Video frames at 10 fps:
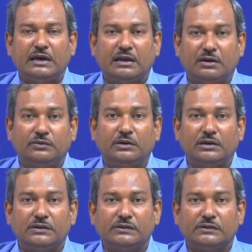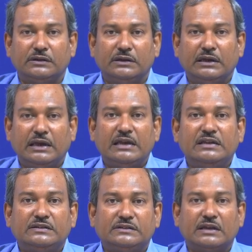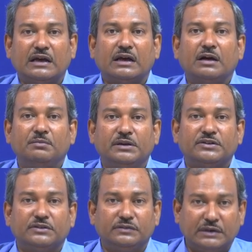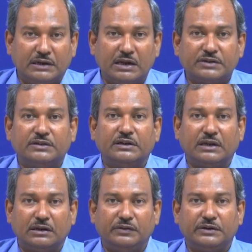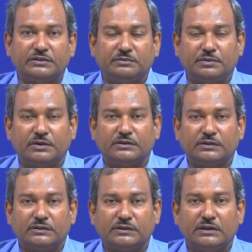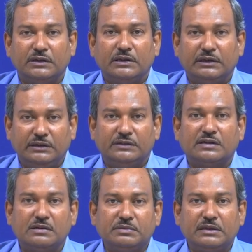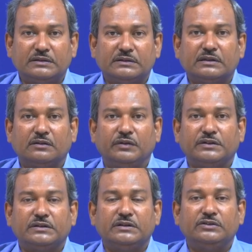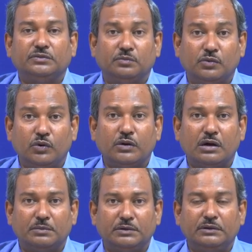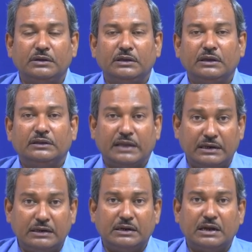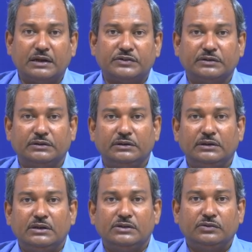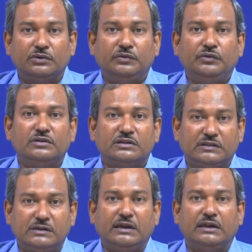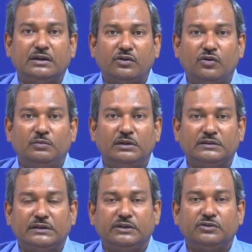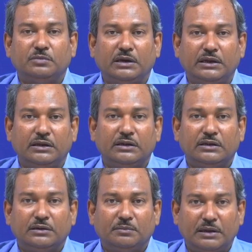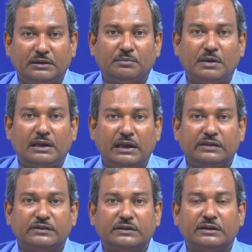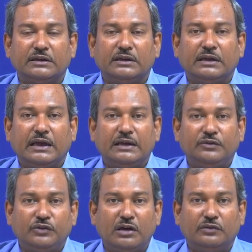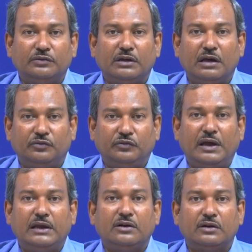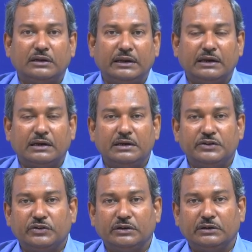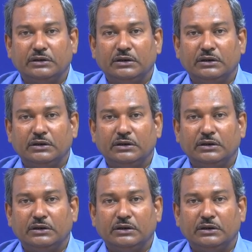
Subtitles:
around us is a combination of conduction and convection process. In some cases convection is more common than conduction. So if you are sitting in a room listening to my lecture, and if you have a fan or an air conditioner,